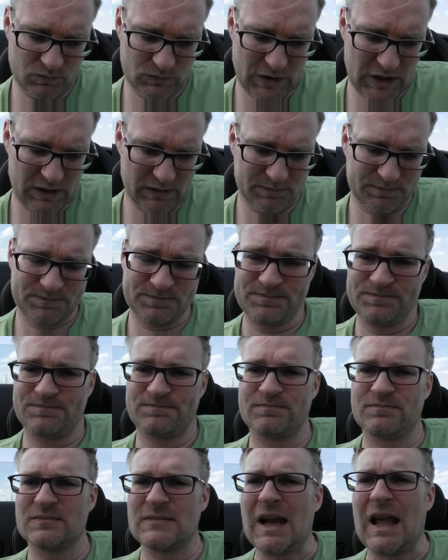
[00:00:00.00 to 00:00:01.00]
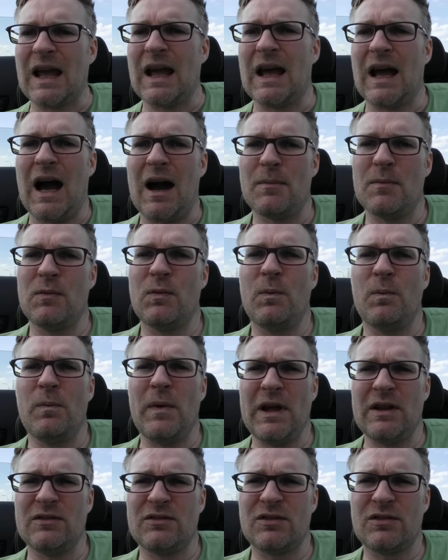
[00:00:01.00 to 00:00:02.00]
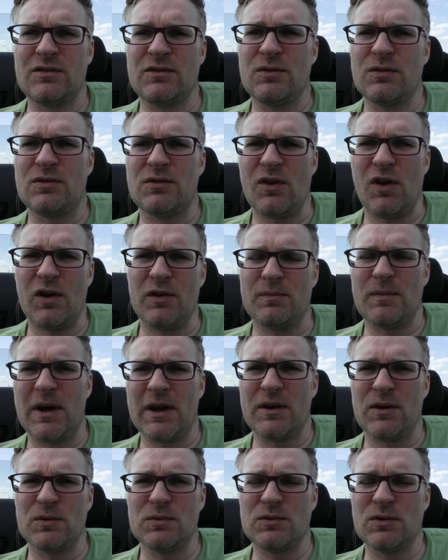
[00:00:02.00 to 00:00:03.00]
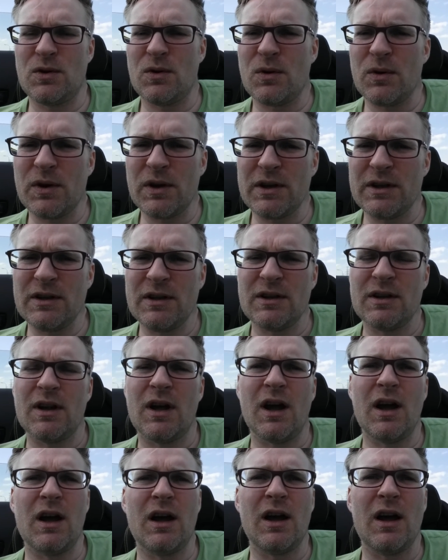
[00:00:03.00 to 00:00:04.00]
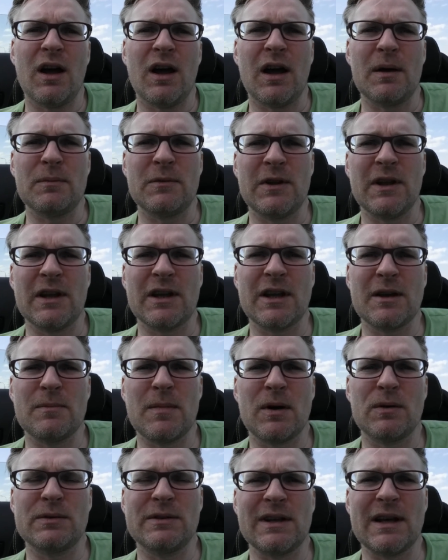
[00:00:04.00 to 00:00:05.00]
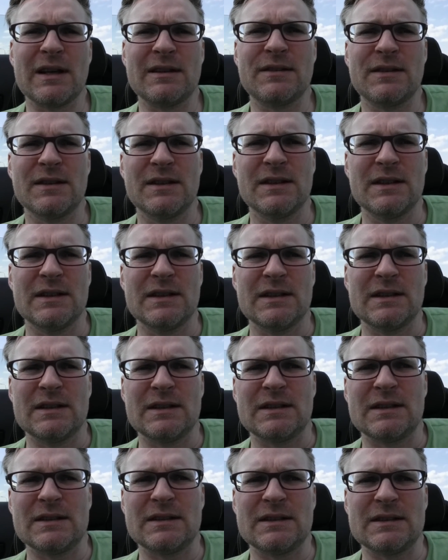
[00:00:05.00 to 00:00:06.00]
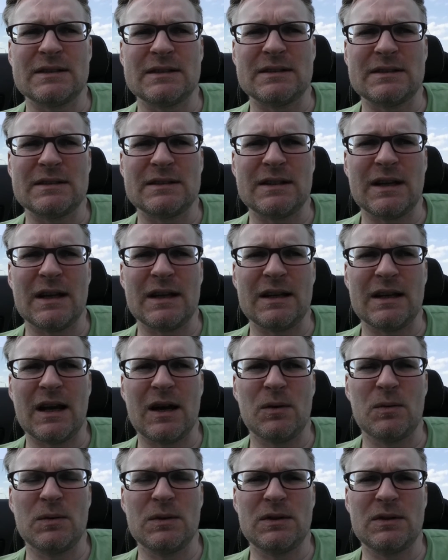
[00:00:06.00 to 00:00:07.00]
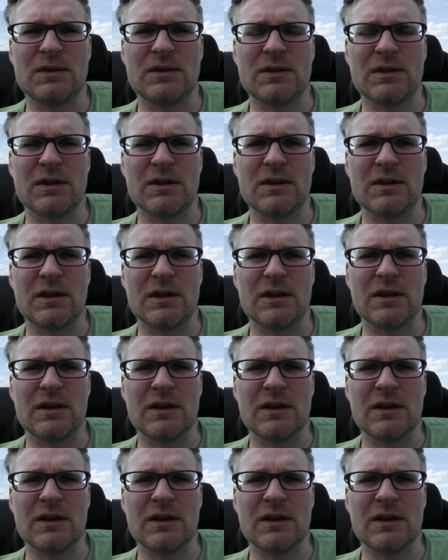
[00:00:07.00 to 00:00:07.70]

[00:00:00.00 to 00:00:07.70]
yeah, I'm interested to start my own coin. I'm thinking about that, and I would do